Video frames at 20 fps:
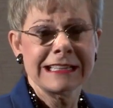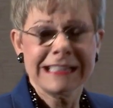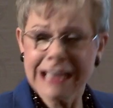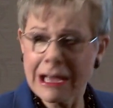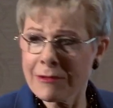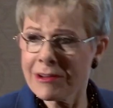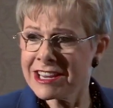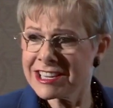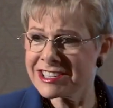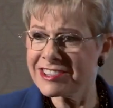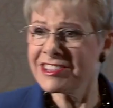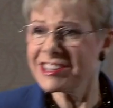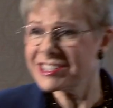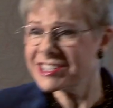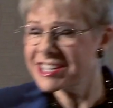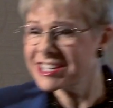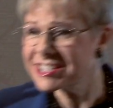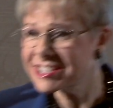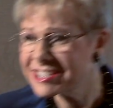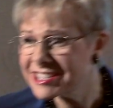Now, isn't
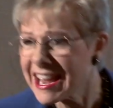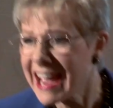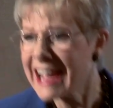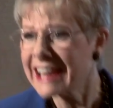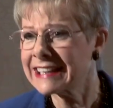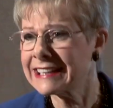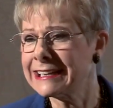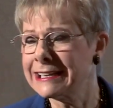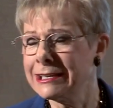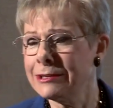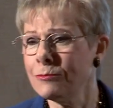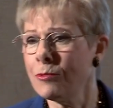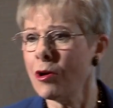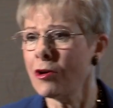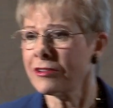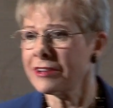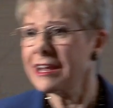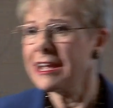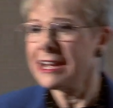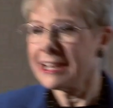this exactly
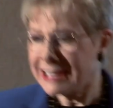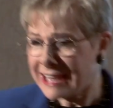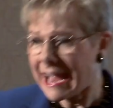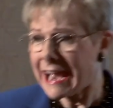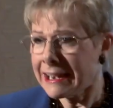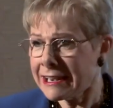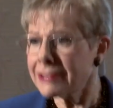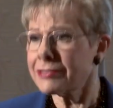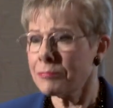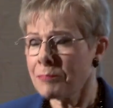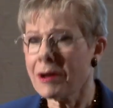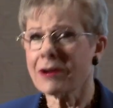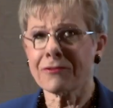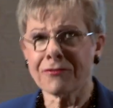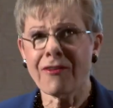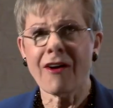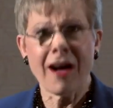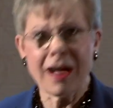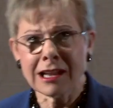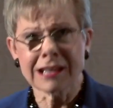what Kenneth
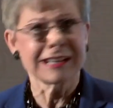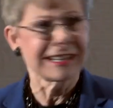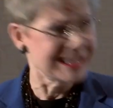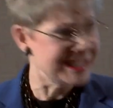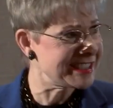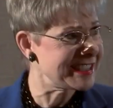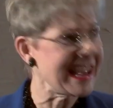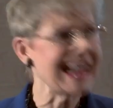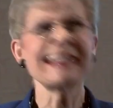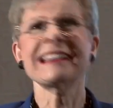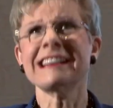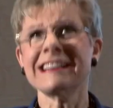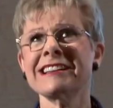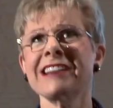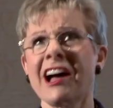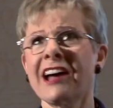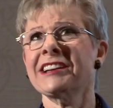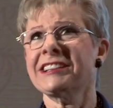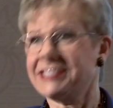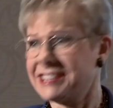McFarland said in
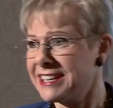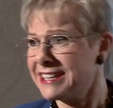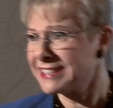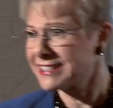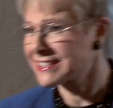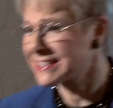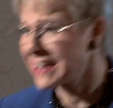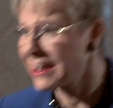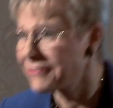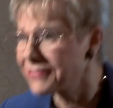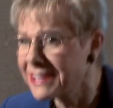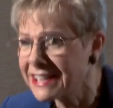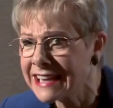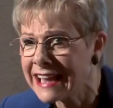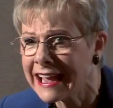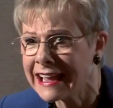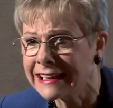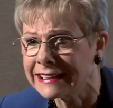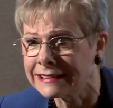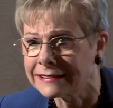nineteen
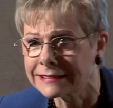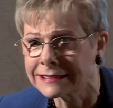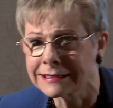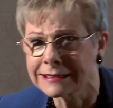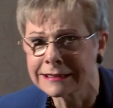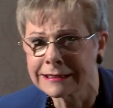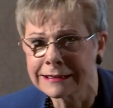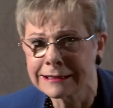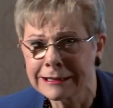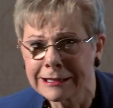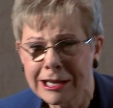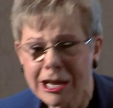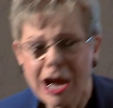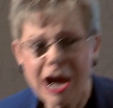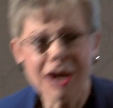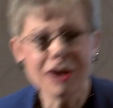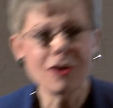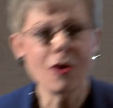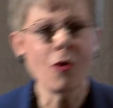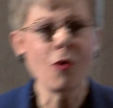seventy-eight?
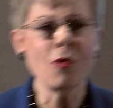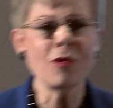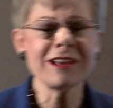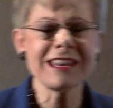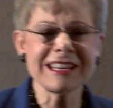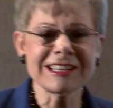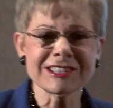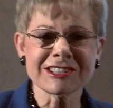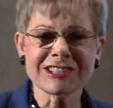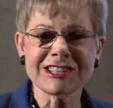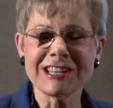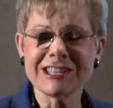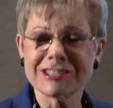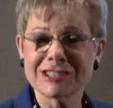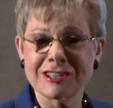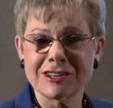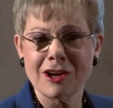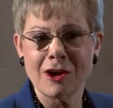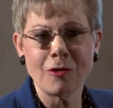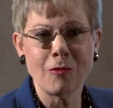An audience needs
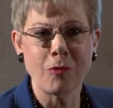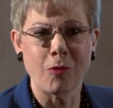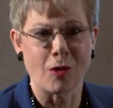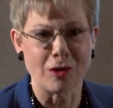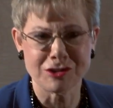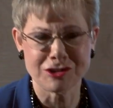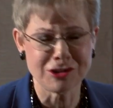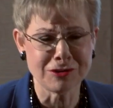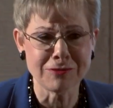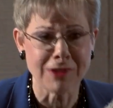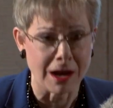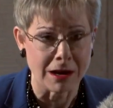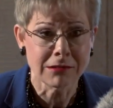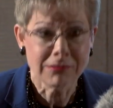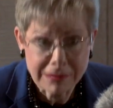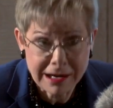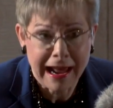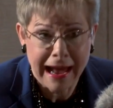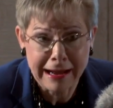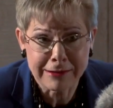to know what you
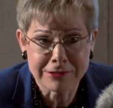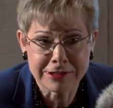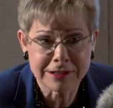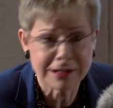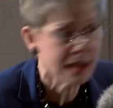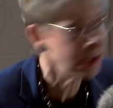know and how you